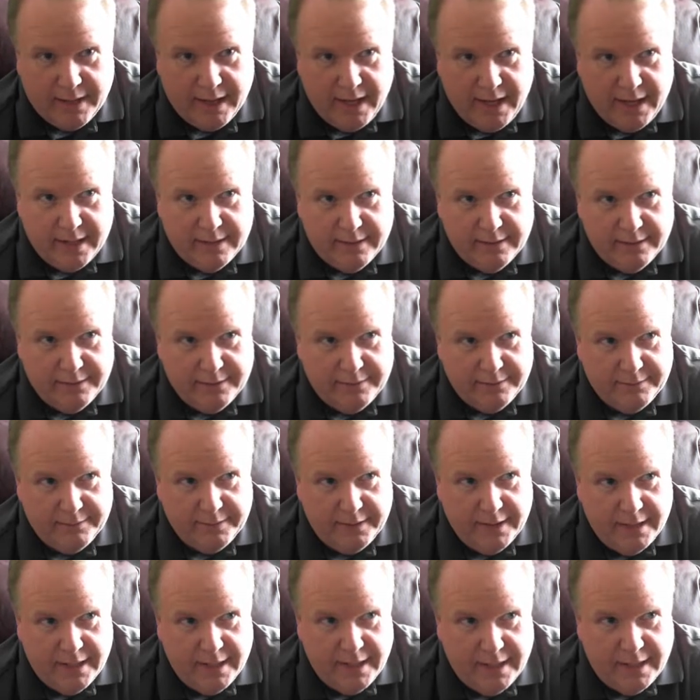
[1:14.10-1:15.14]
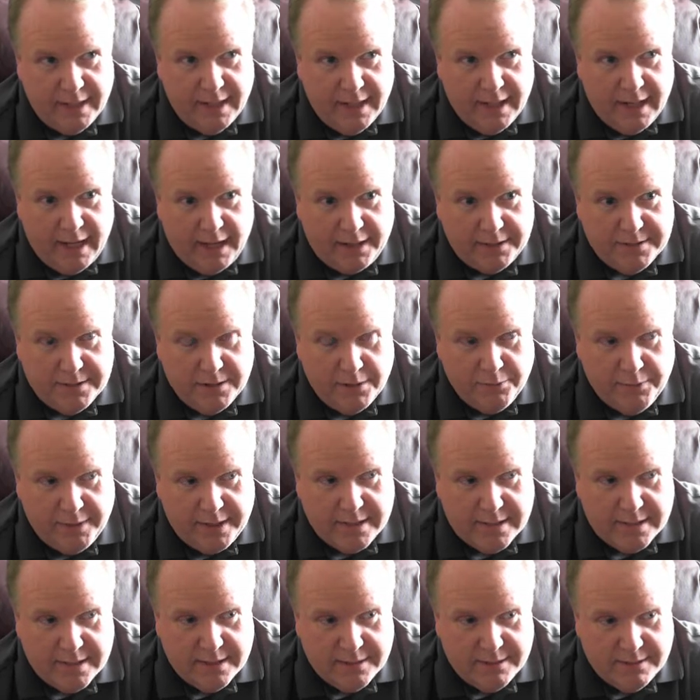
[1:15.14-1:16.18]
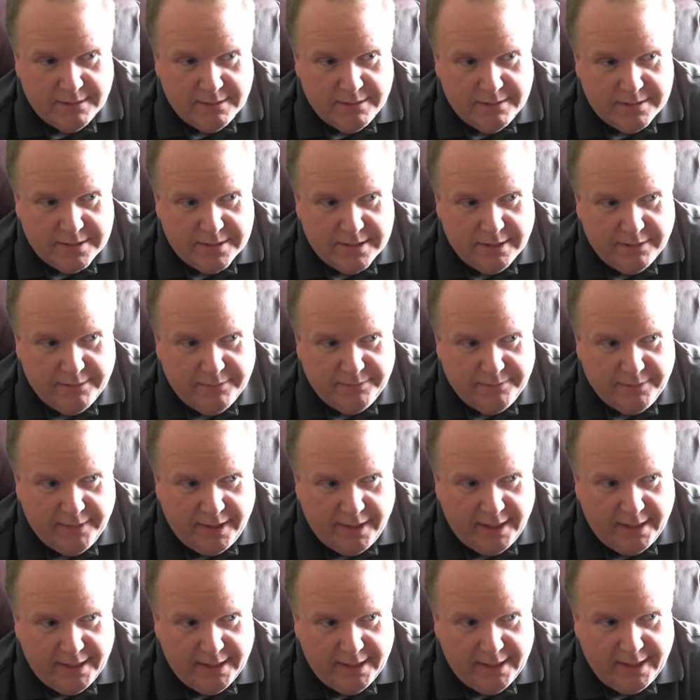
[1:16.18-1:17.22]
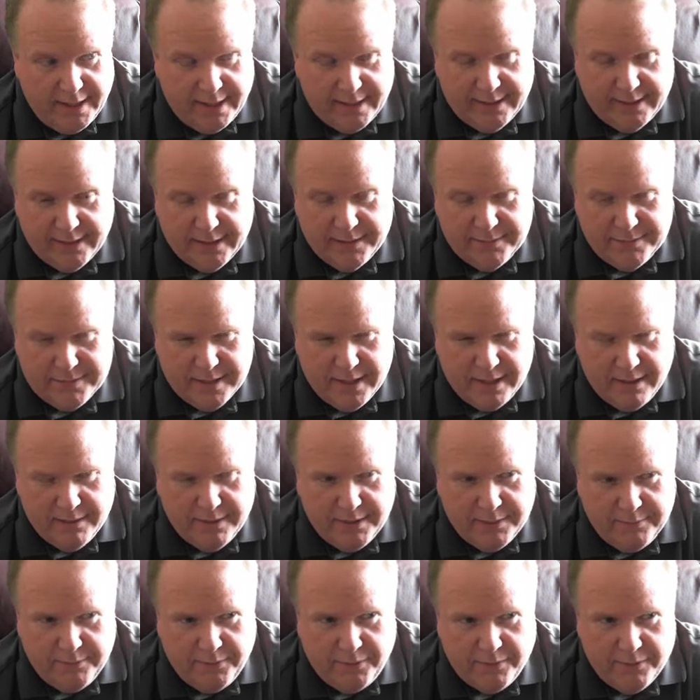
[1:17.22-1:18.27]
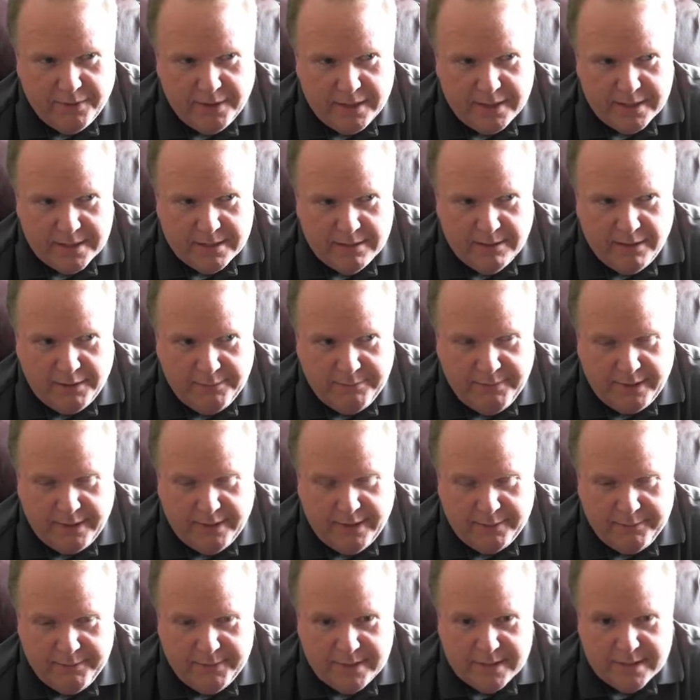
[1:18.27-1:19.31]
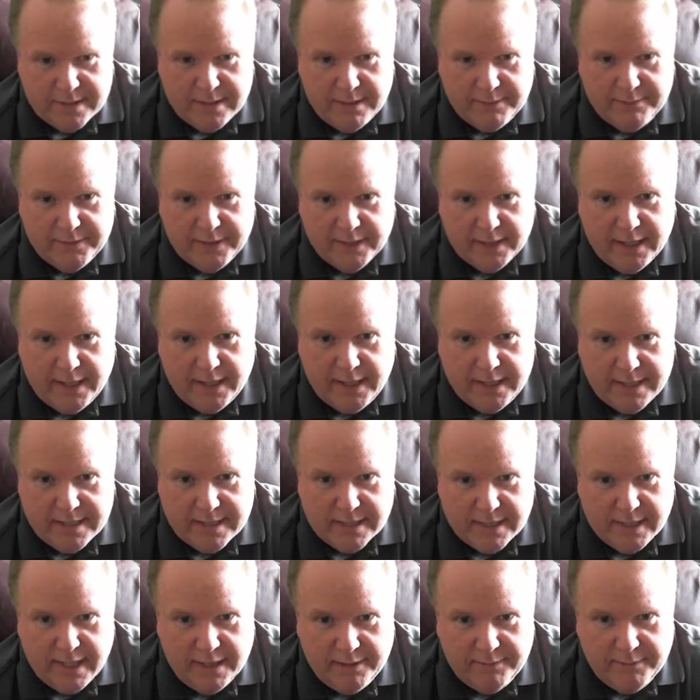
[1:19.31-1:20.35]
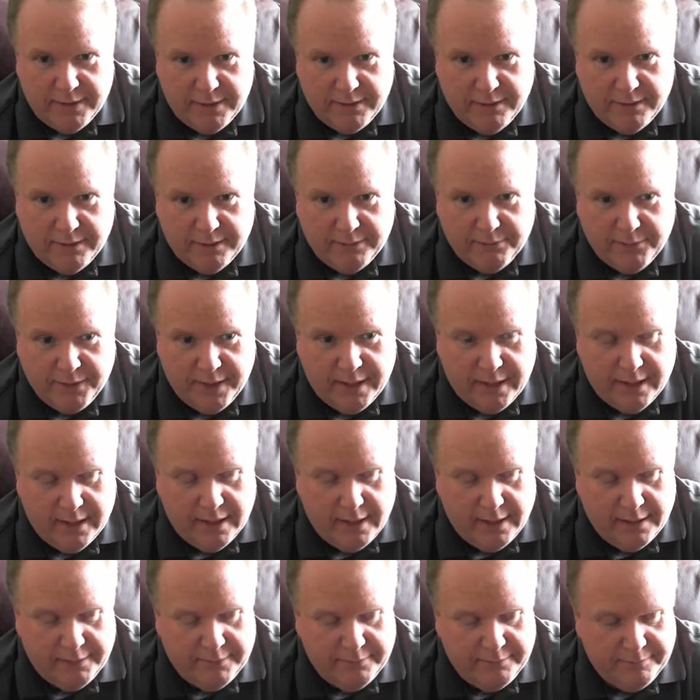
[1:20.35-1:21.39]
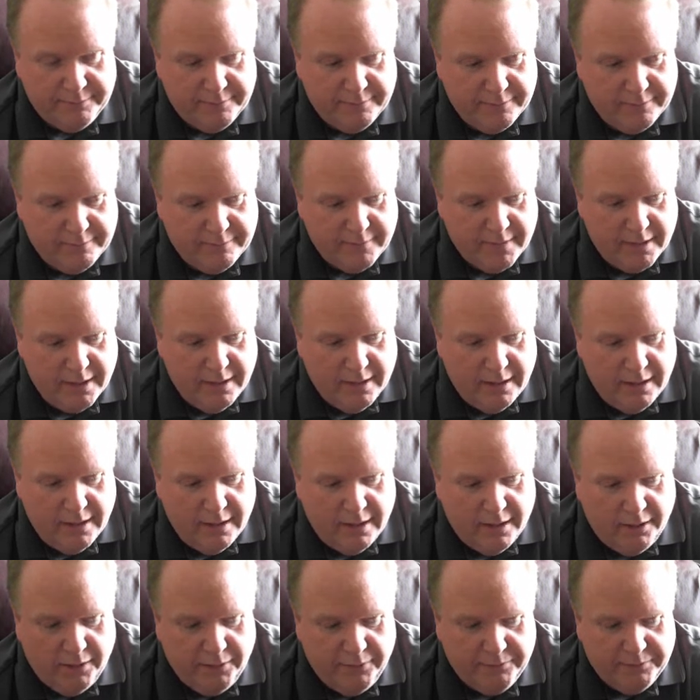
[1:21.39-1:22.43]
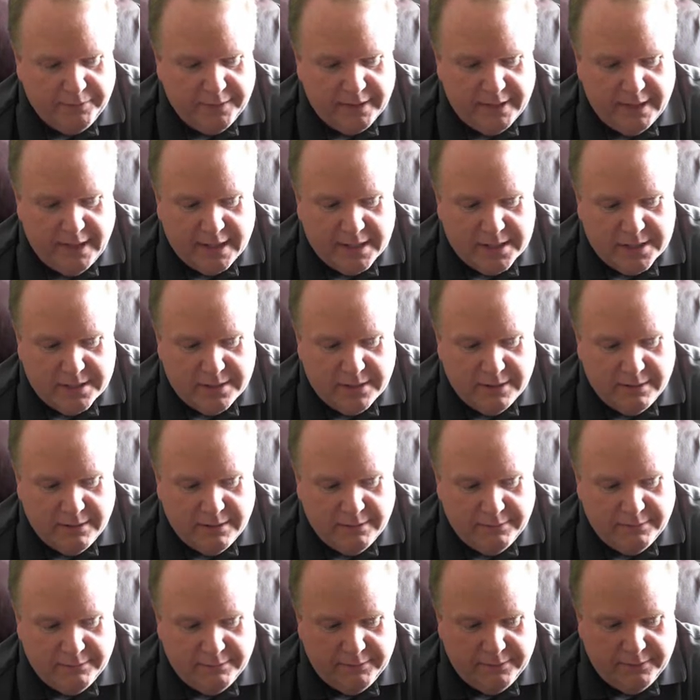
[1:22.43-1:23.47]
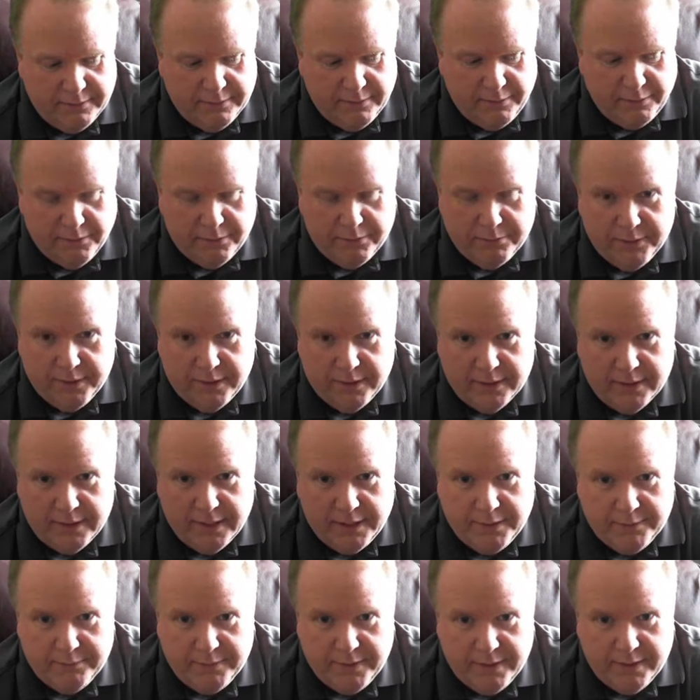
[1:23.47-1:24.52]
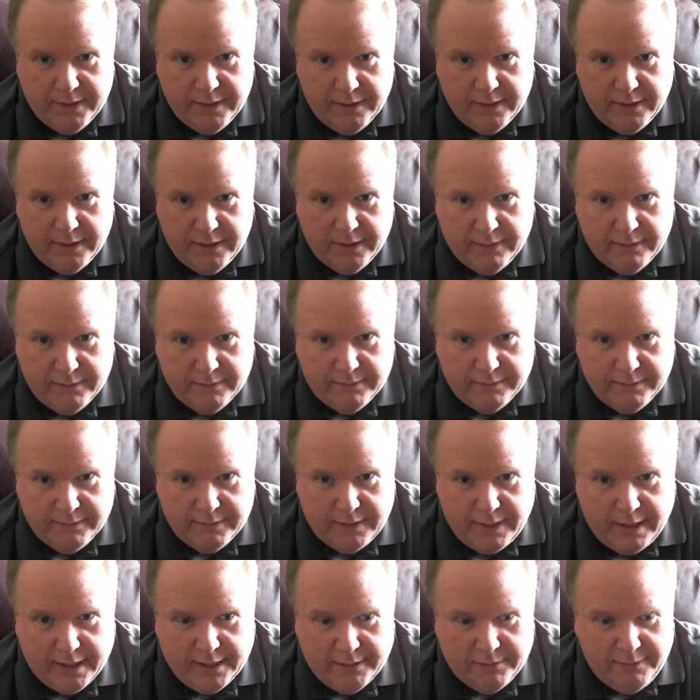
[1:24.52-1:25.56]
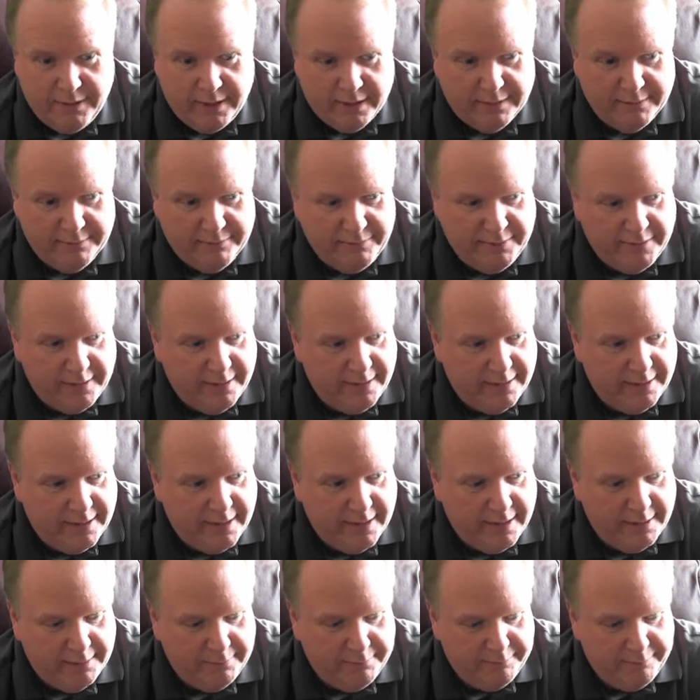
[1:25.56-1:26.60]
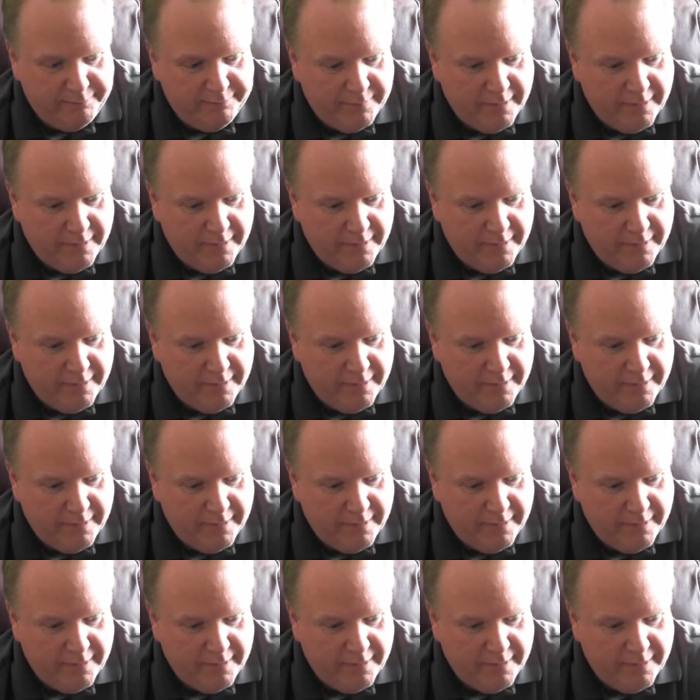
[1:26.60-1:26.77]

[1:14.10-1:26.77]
I was there Wednesday, Thursday, and Friday. I had to leave Saturday morning, so I missed some of the guys that came in on the weekend. Hopefully next year, Lord willing, I can rectify that.